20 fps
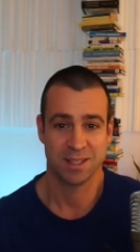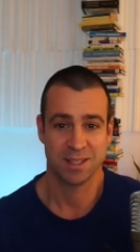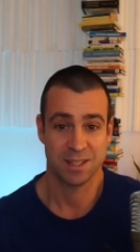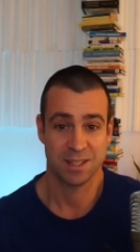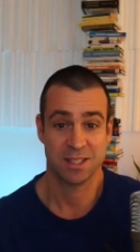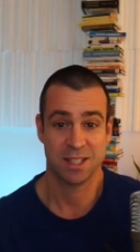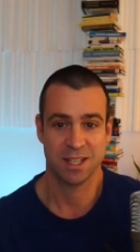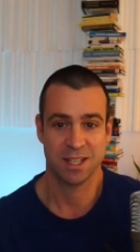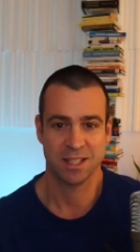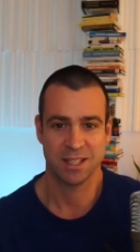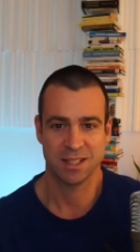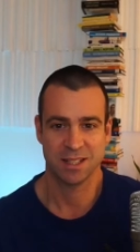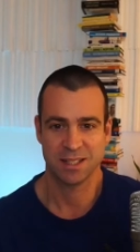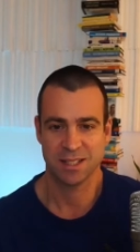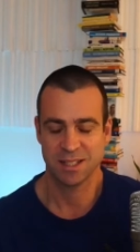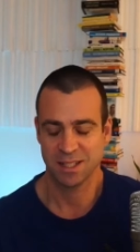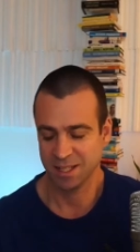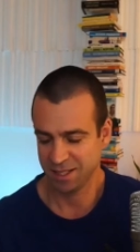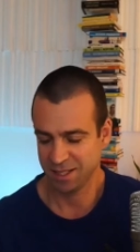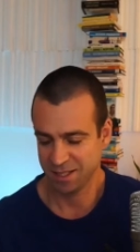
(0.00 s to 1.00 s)

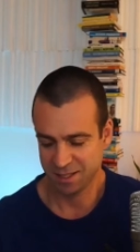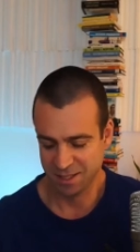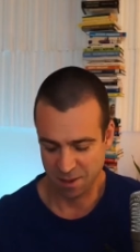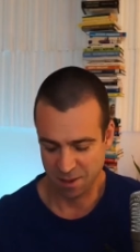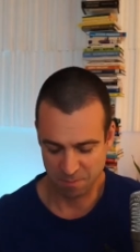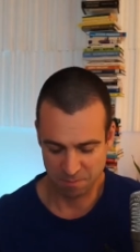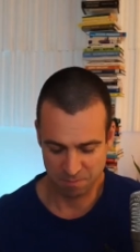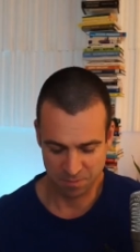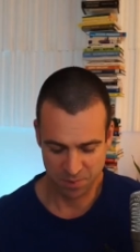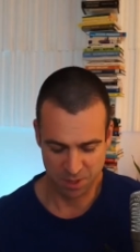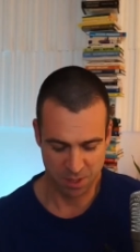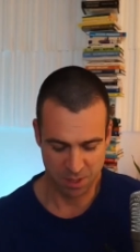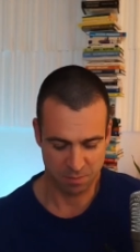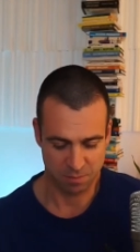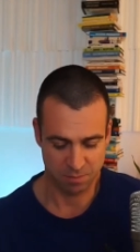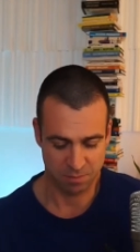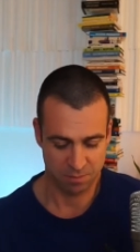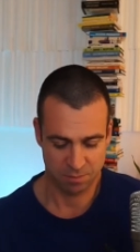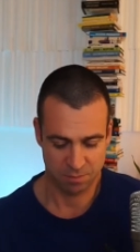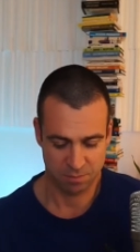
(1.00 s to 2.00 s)
signals, uh, some
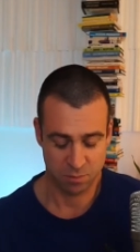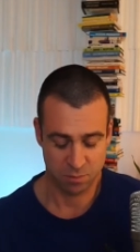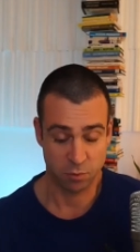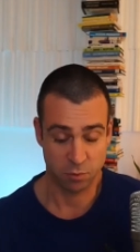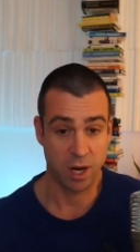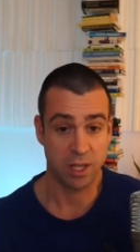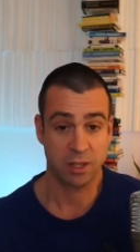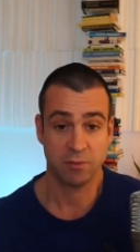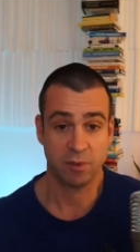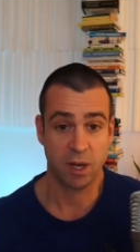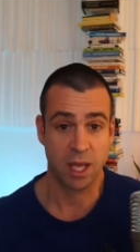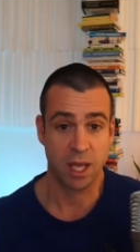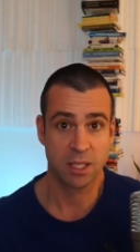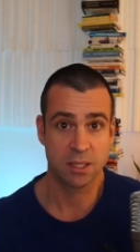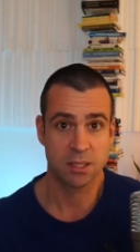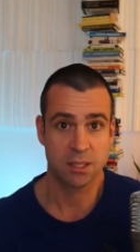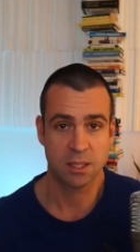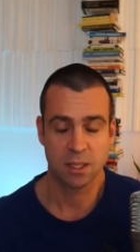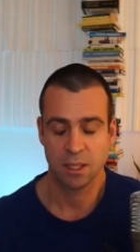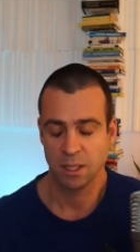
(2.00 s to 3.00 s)
some red
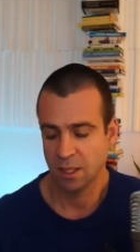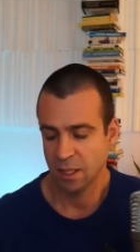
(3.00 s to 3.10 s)
flags,